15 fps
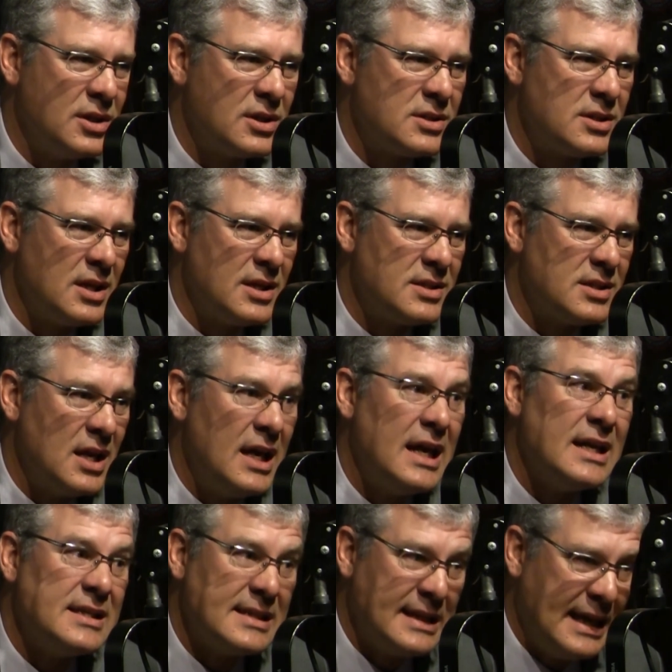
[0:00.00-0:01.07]

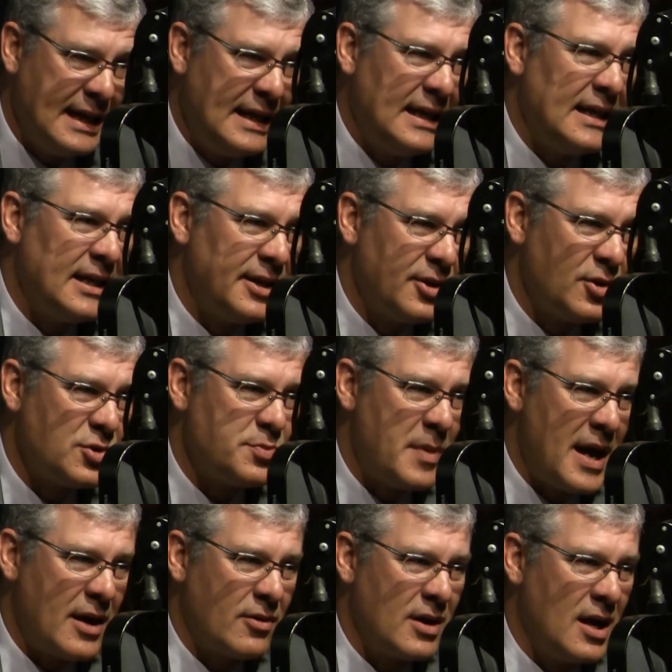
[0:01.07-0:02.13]
It's getting into those
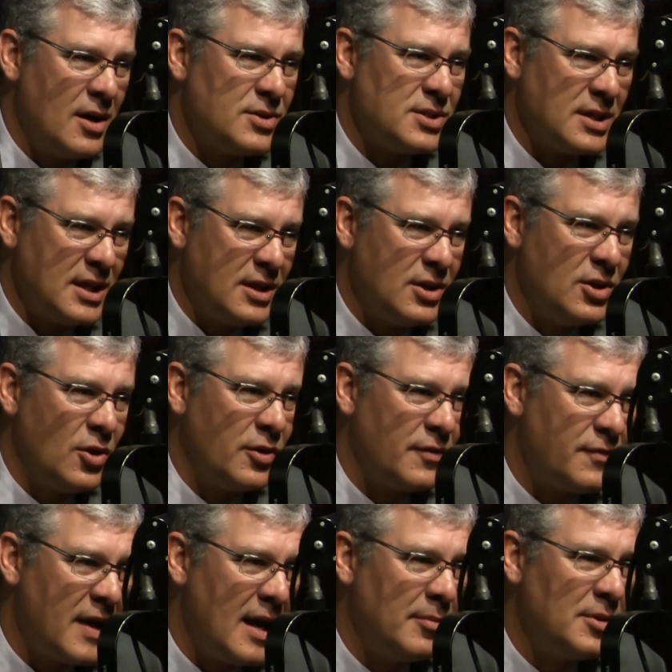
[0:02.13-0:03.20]
backgrounds and getting to know
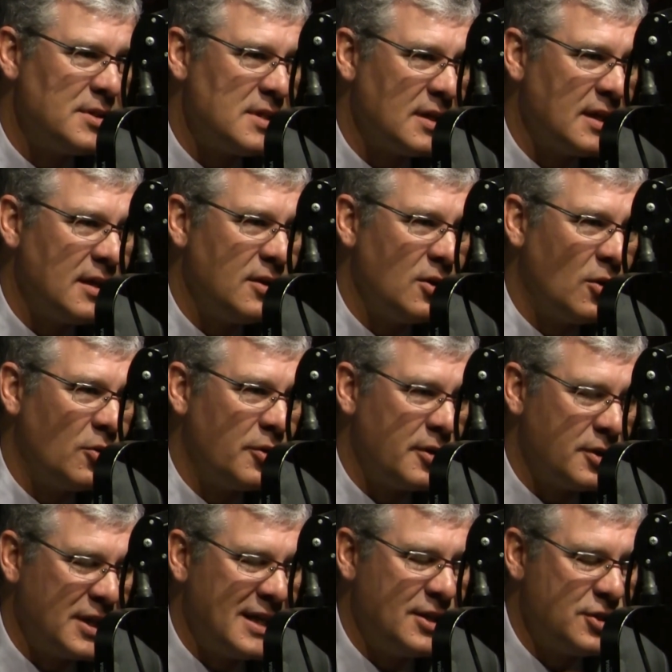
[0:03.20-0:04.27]
the families and getting
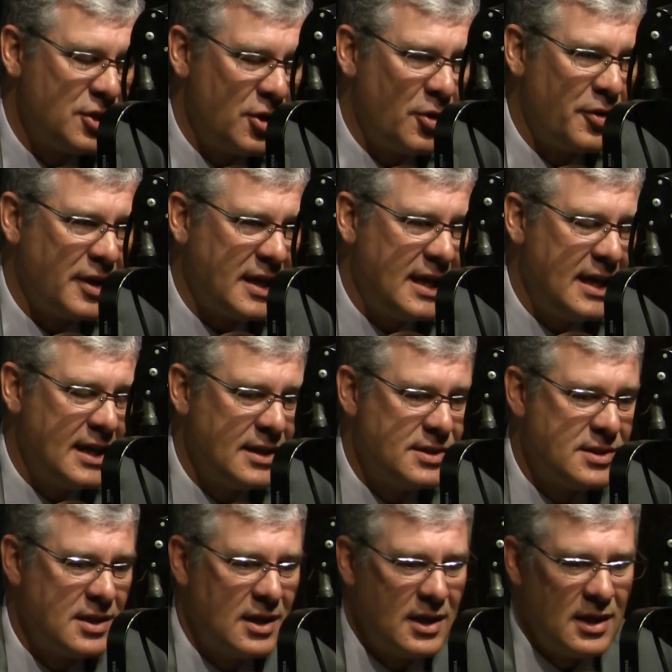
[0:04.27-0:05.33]
to know the
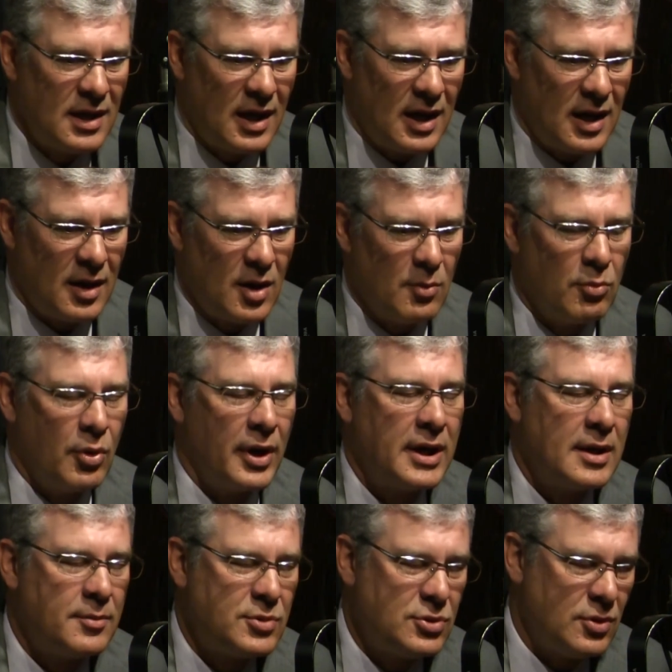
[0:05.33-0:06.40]
kids,
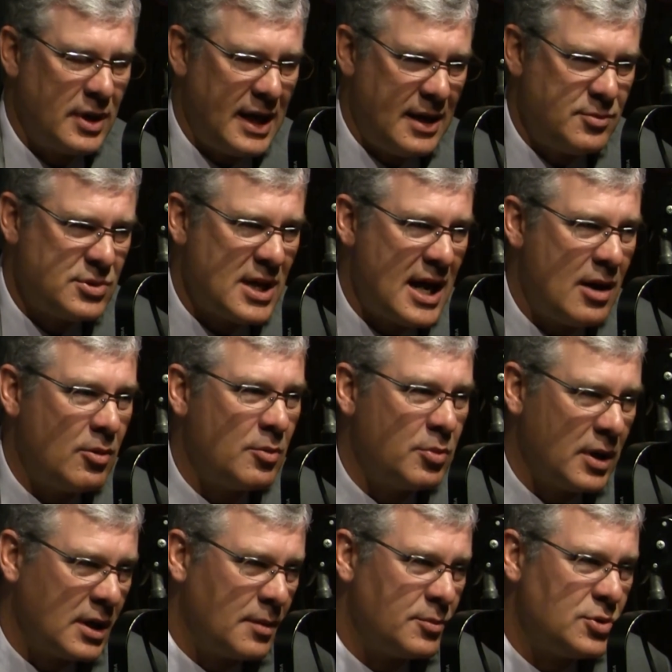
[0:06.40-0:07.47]
bringing them to an Ames, Iowa,
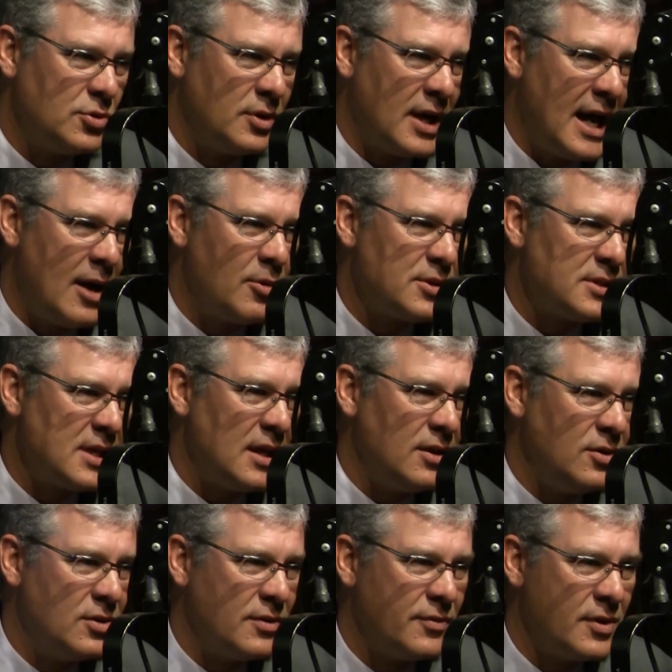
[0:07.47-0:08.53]
bringing them to an Iowa
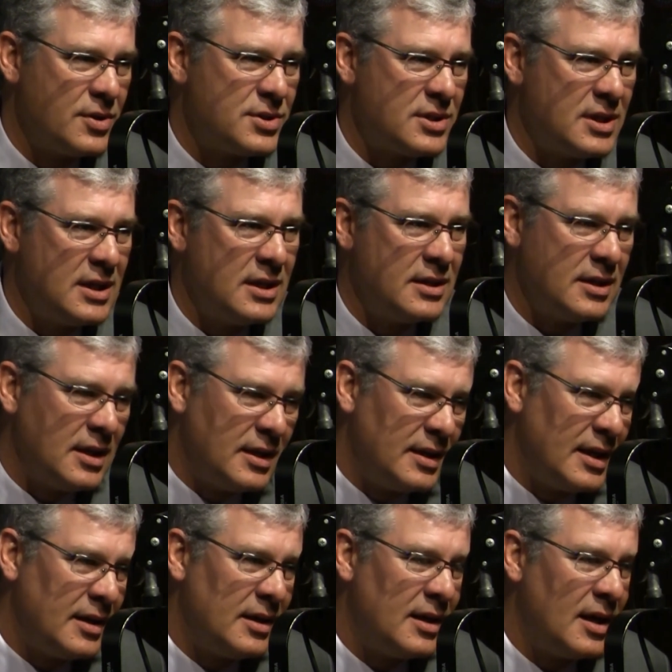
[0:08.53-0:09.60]
State University, and
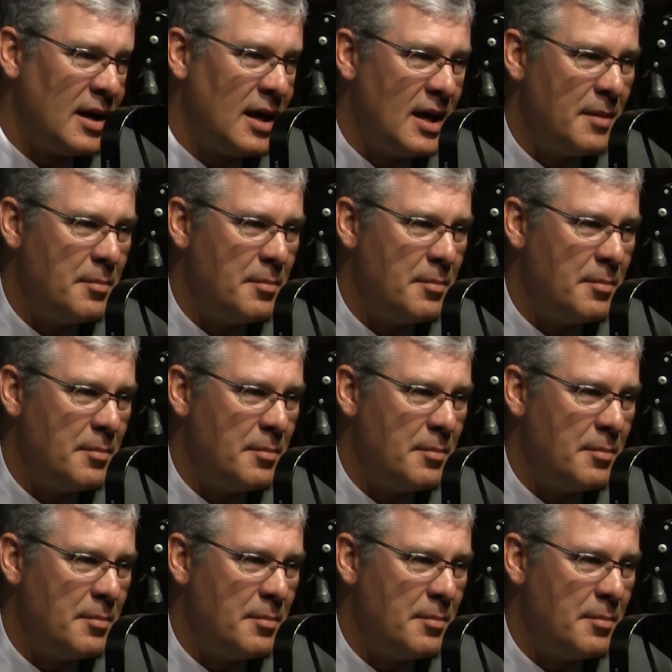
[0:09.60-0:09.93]
then